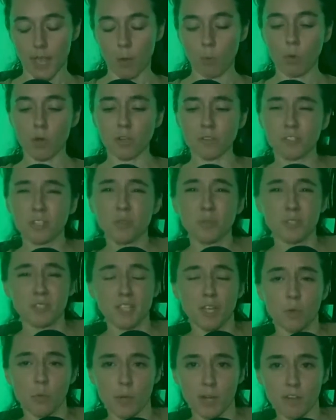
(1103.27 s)
And what I'll do
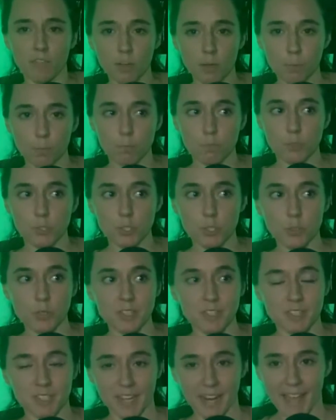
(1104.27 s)
is, like, whatever
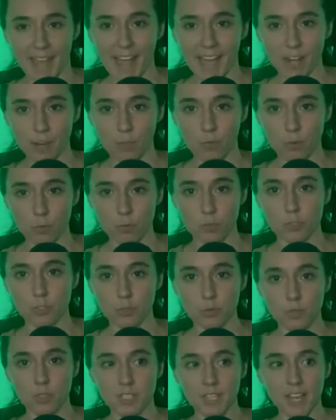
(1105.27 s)
students that I had on those
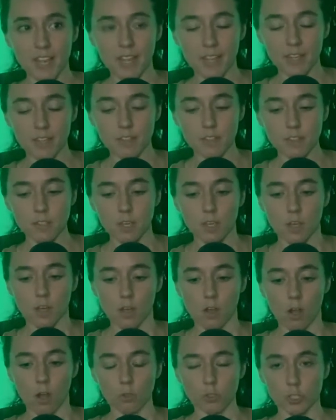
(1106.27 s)
2 days,
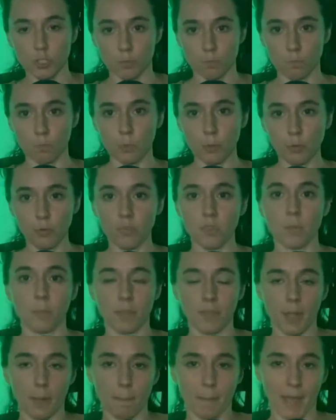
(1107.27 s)
I'll just move
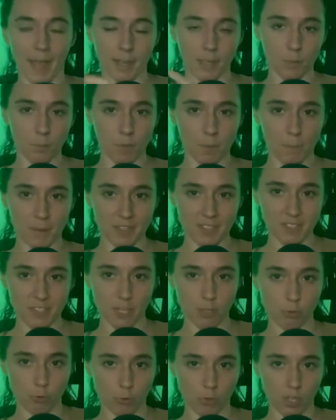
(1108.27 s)
them and, like, pack them in my
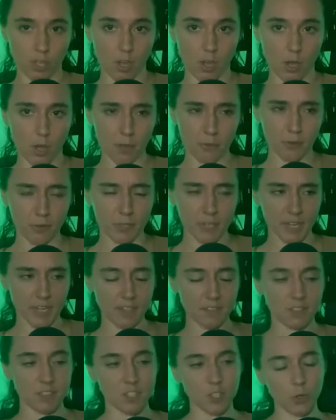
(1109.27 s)
schedule the other
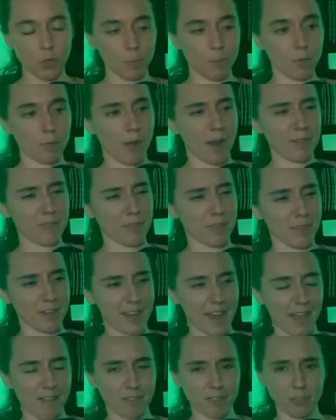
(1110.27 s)
days. You know what I mean? Rather
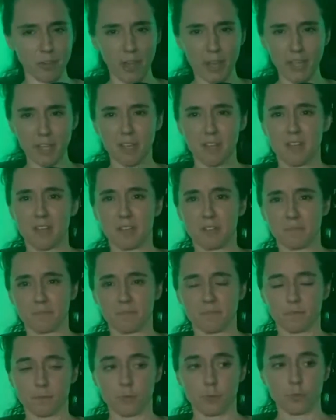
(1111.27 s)
than having, like,
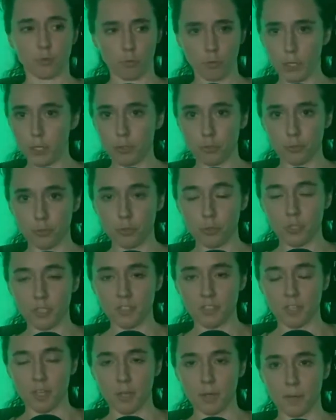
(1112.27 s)
3
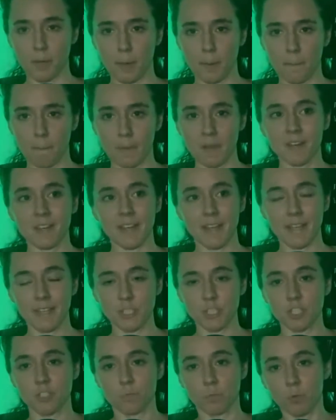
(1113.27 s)
students on
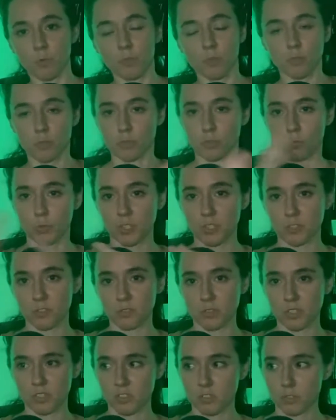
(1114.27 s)
Monday, just move those 3
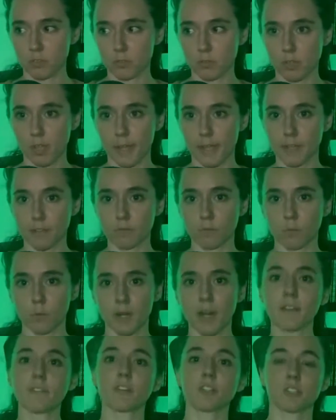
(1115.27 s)
students to, like,
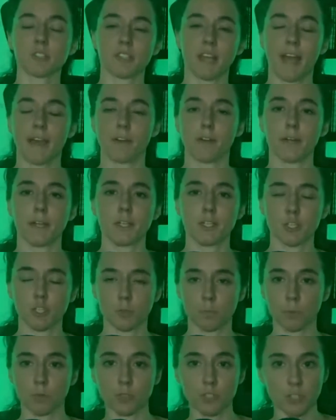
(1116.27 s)
whatever, Saturday,
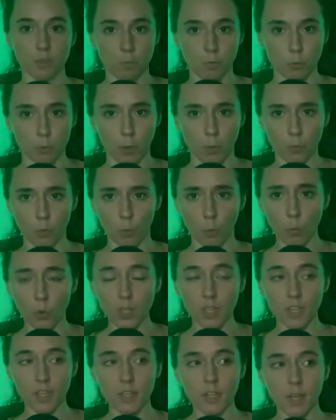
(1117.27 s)
disperse them throughout the
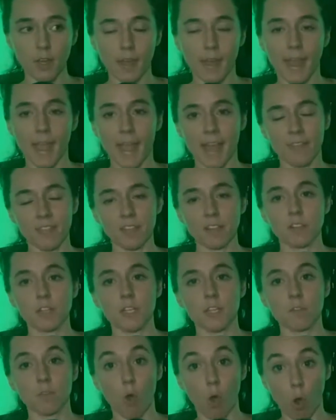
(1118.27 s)
week, and then
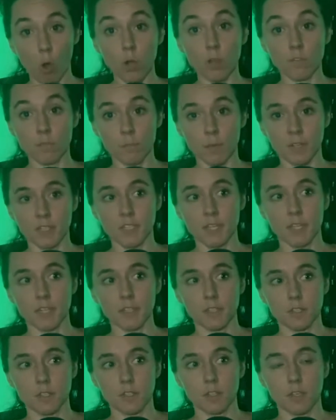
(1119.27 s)
leave all of
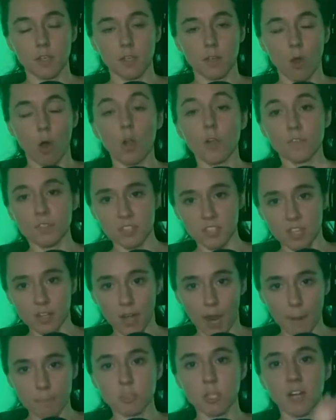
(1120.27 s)
Monday,
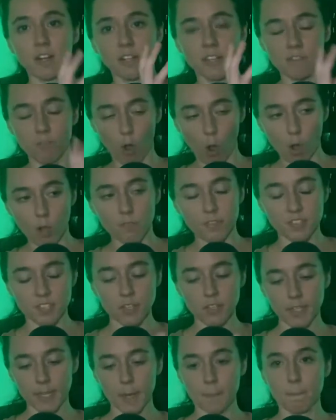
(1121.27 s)
I'm trying to leave all of
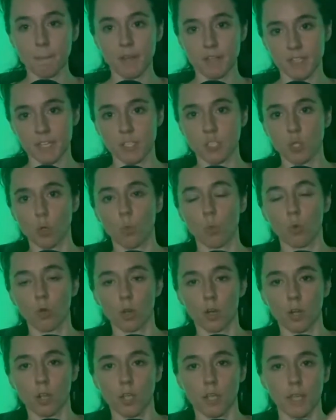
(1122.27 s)
Sunday and Monday to
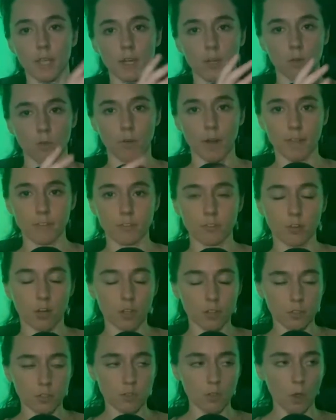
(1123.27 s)
work in a
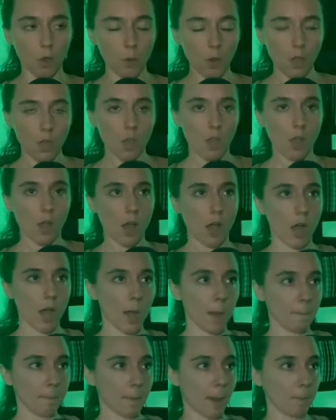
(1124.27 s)
restaurant. So
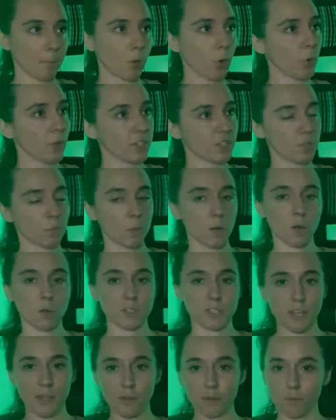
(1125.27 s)
I'm going
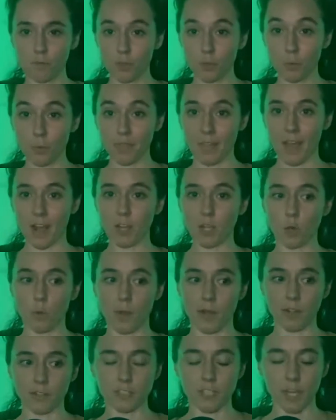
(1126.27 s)
tomorrow to interview with
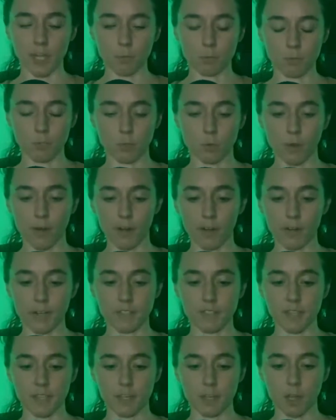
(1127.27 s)
LOL Times Square.
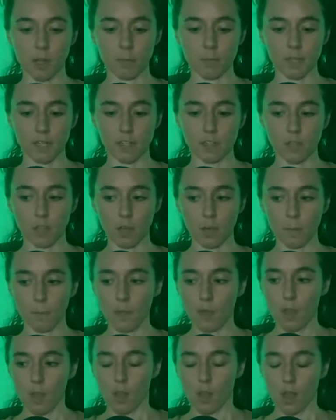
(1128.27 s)
It's a comedy
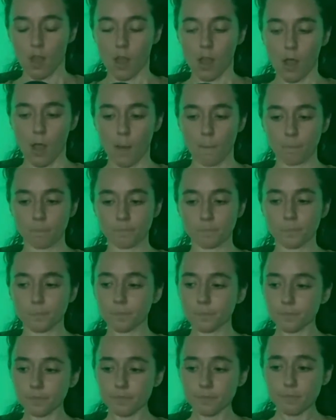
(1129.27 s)
club.
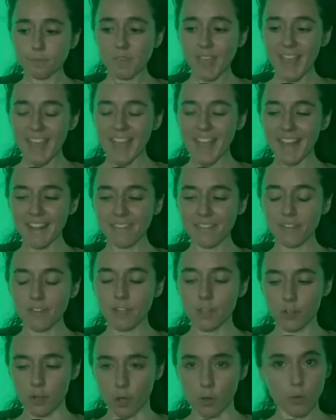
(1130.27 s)
And,
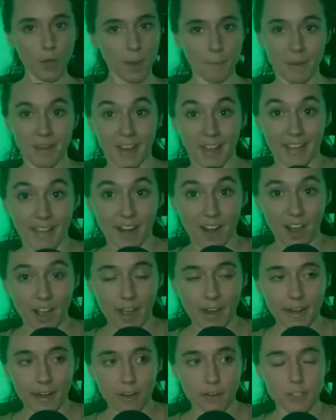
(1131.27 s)
you know, I might not get
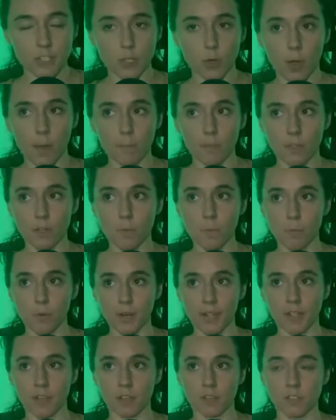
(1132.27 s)
hired, so I'm going to
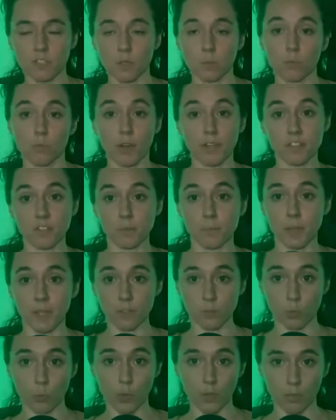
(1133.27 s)
bring some
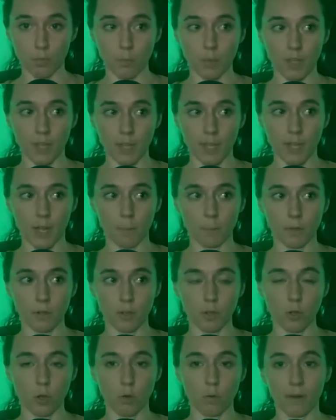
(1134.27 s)
resumes with me, and I'm
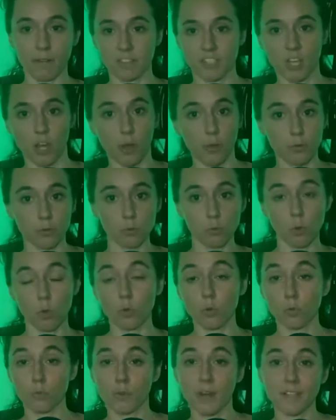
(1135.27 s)
going to go around to other
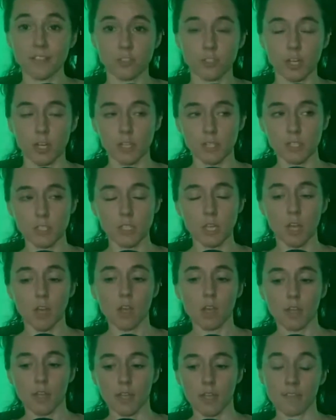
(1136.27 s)
local restaurants
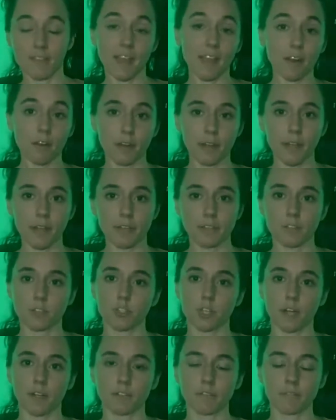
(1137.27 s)
in the area to
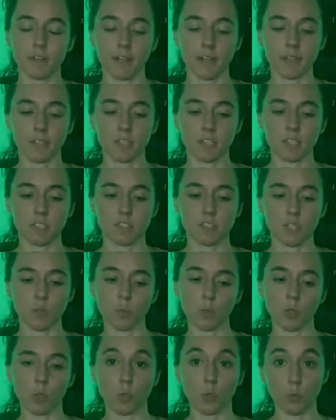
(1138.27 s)
try to find
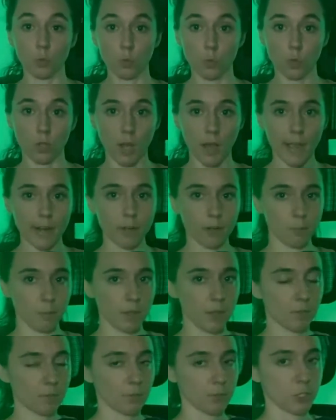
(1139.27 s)
someone who will hire
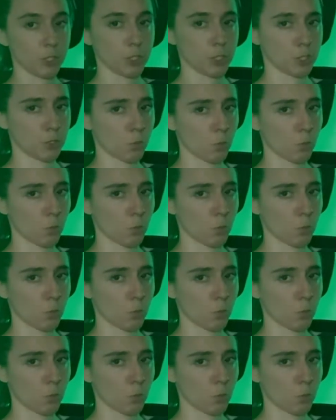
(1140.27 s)
me for just